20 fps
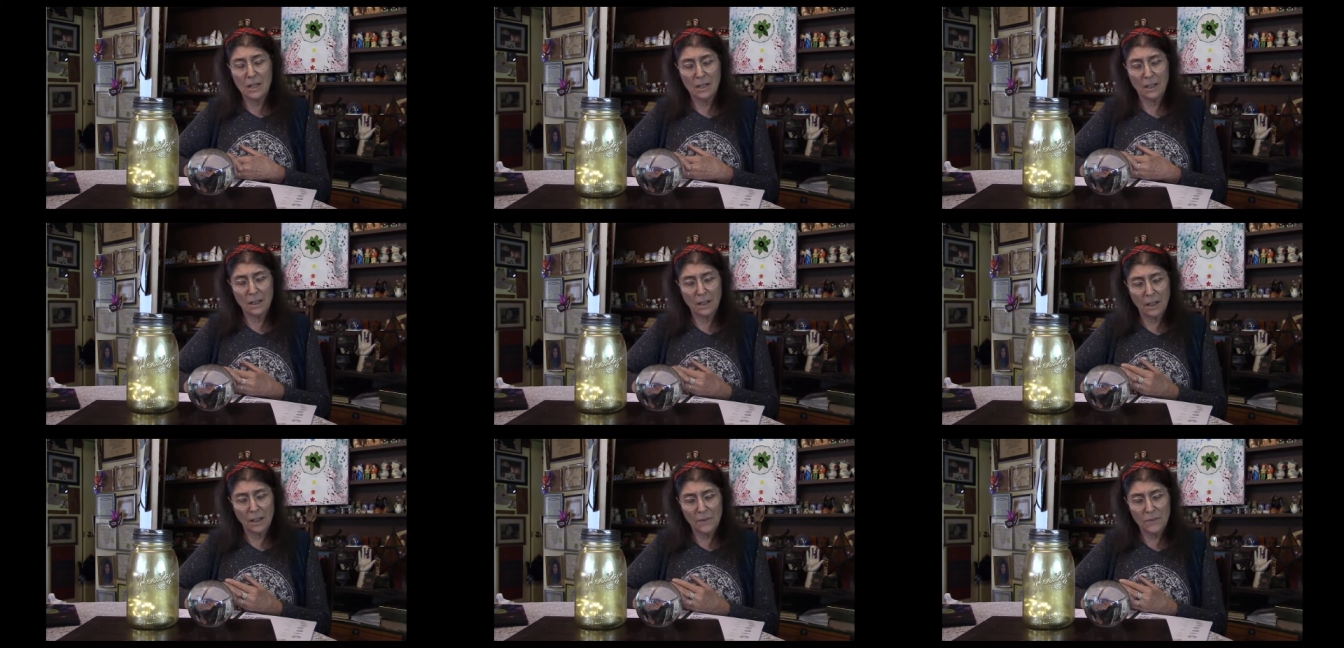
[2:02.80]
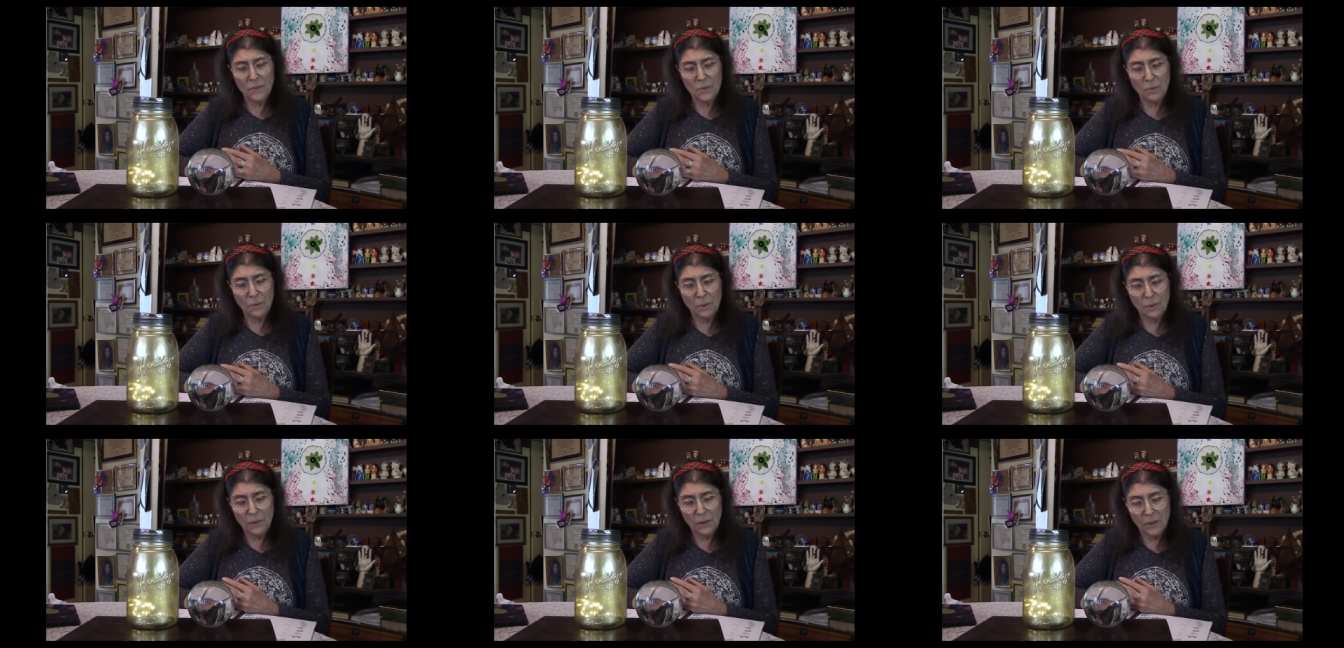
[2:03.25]
it lives
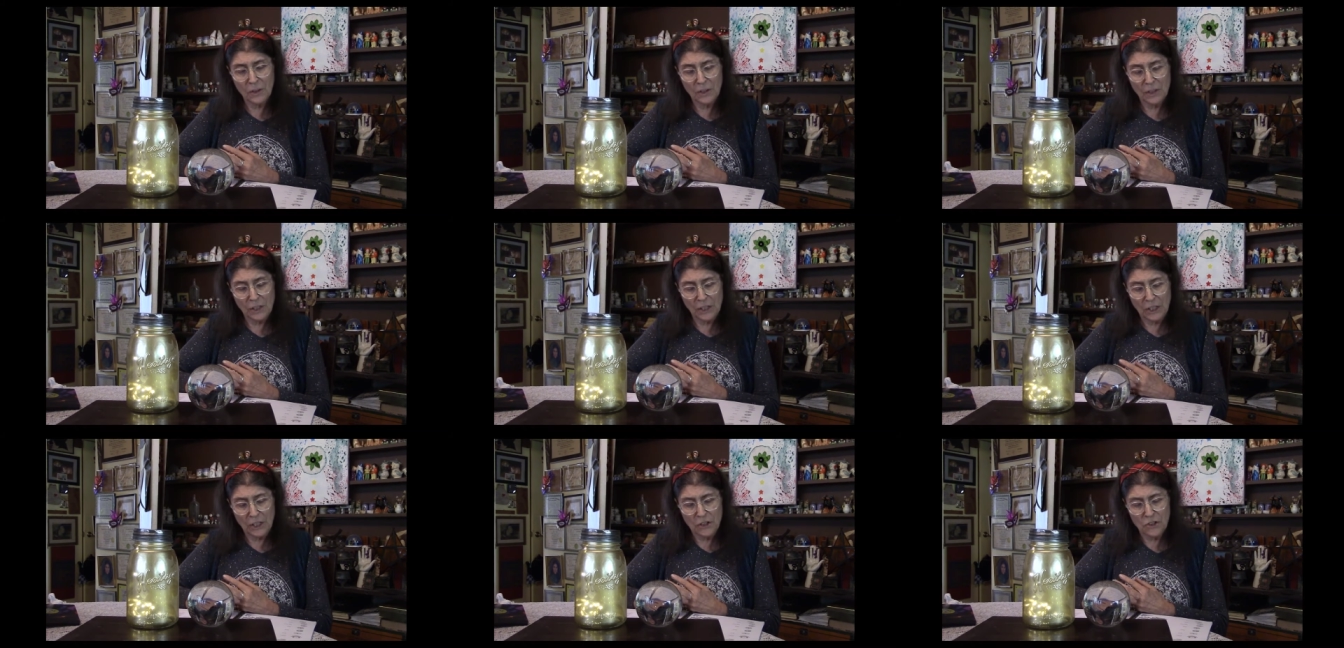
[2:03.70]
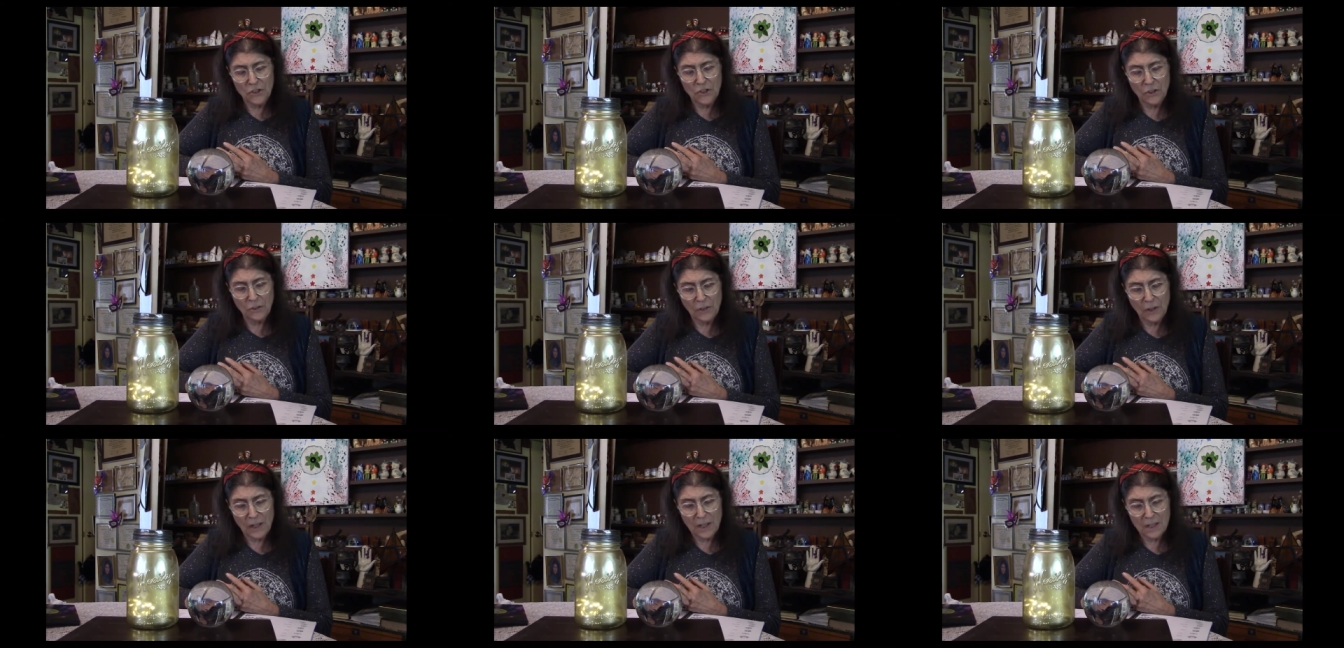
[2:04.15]
within each
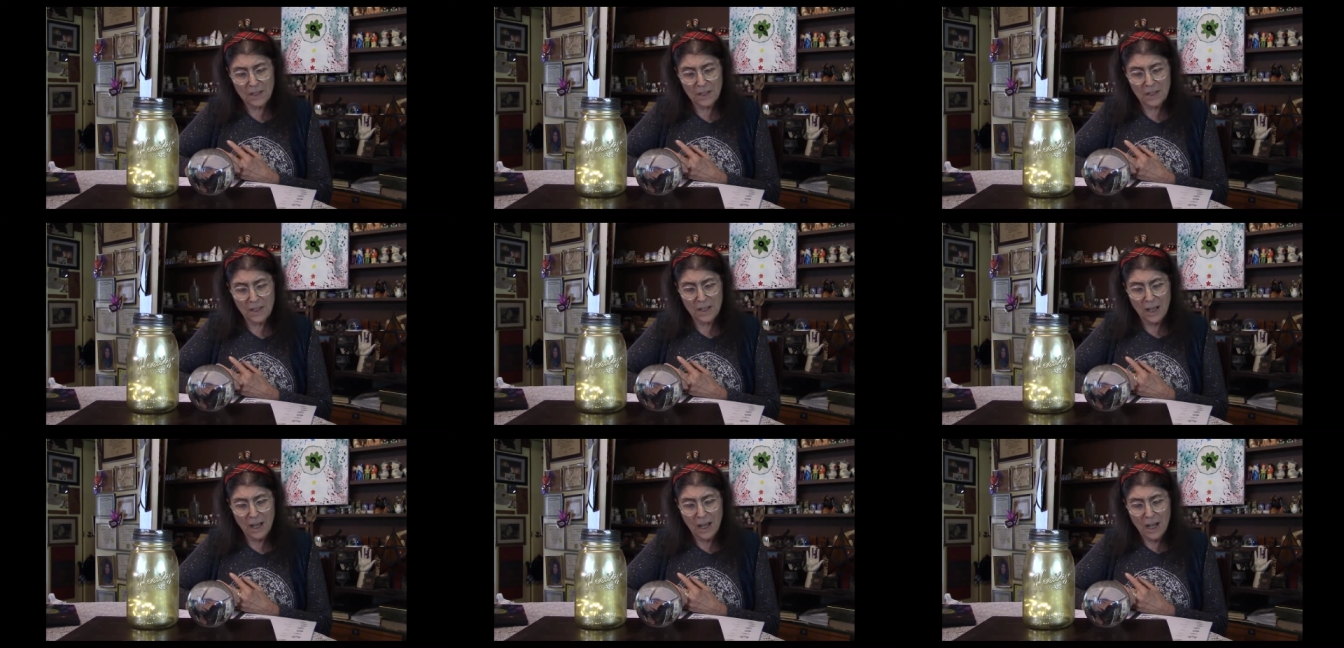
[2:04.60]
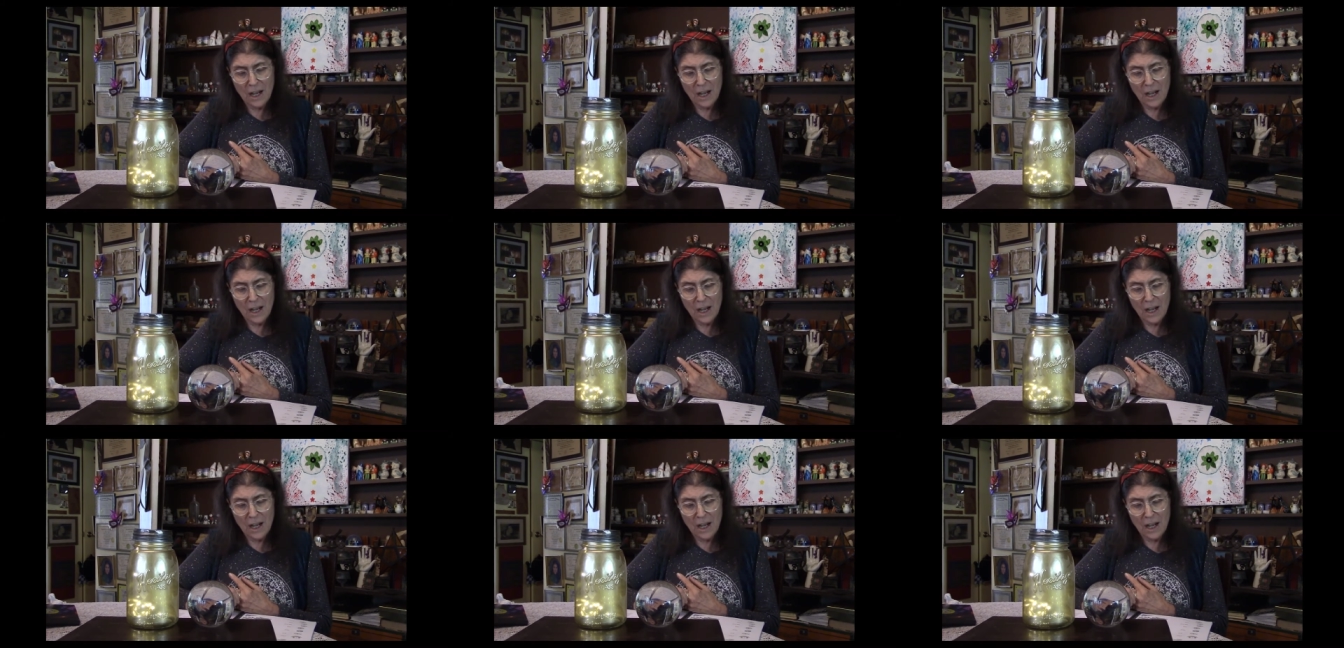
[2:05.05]
of us.